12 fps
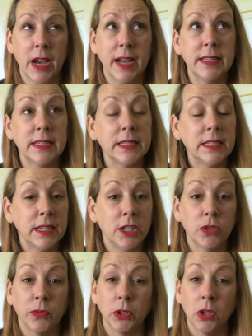I did
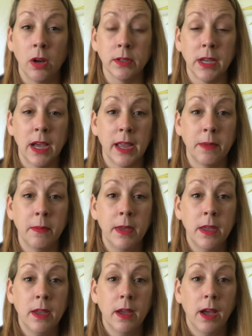teach for a long time,
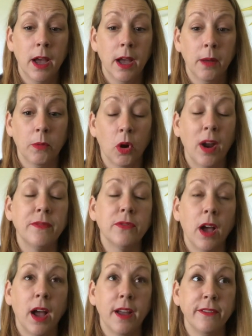or
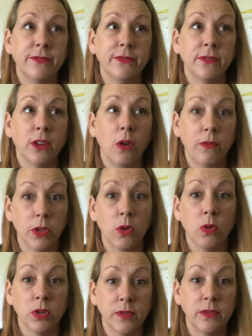I've over the
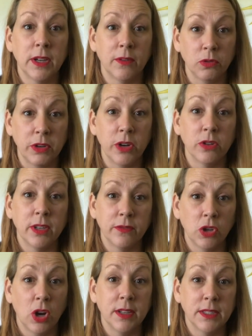course of several years
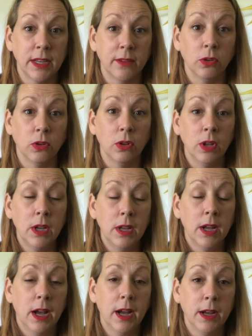have taught several
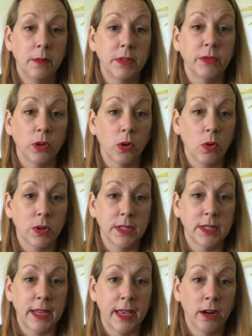different
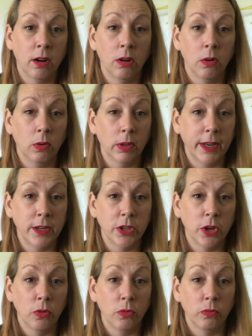courses at our
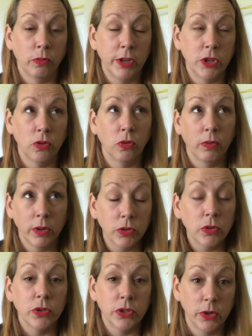Orlando Regional
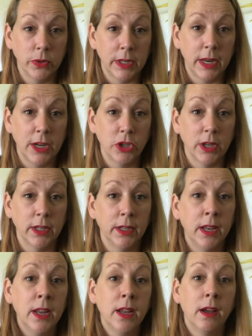Realtor
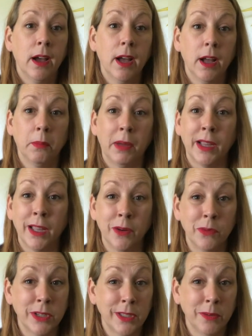Association. I kind
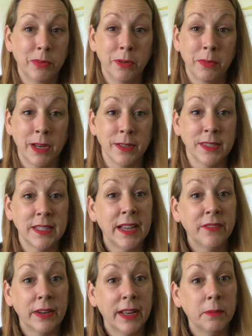of wish they'd put me on
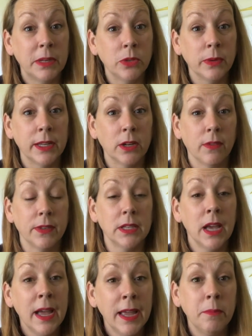staff and have me doing it all the
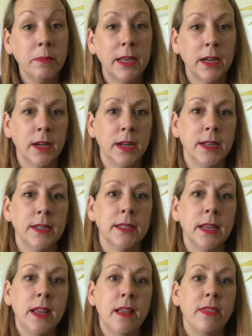time, because
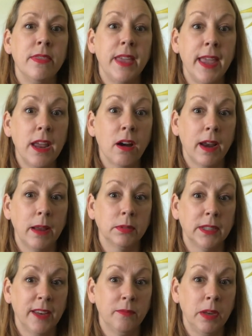they are able
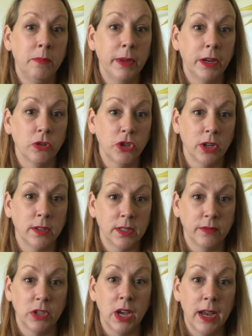to give me bigger
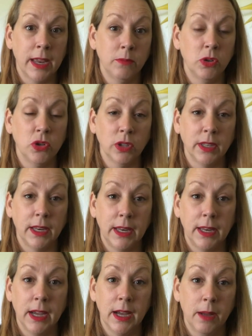chunks of time,
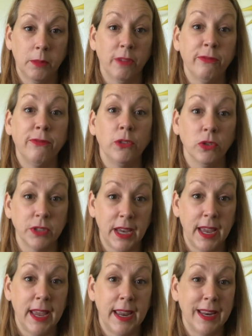usually a full
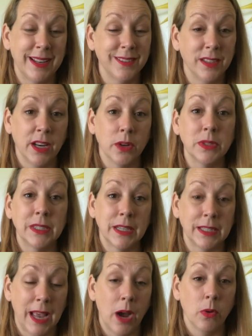day at
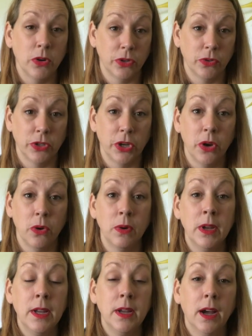6 hours or so,
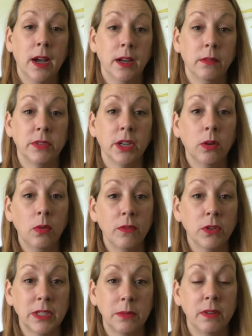to go
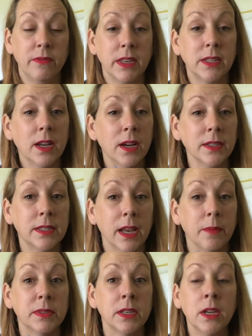over some of these
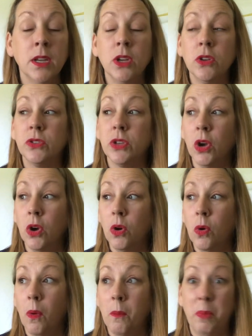concepts.
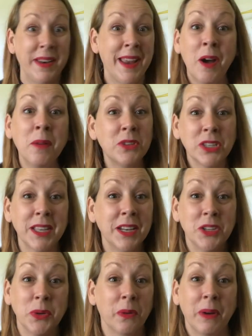So, but now I'm just
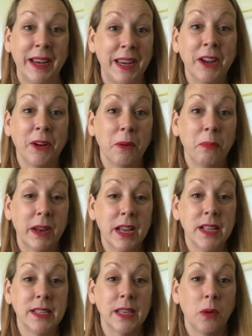going to do it right here
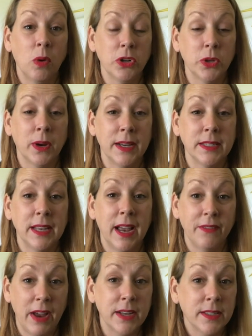because I want you guys to
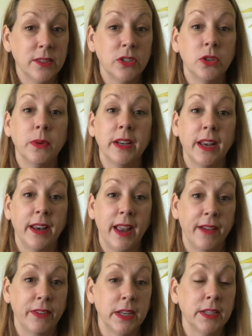have access to it and
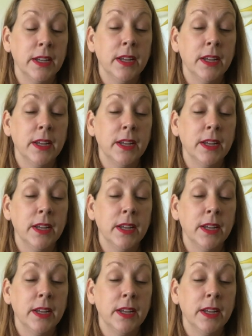have it.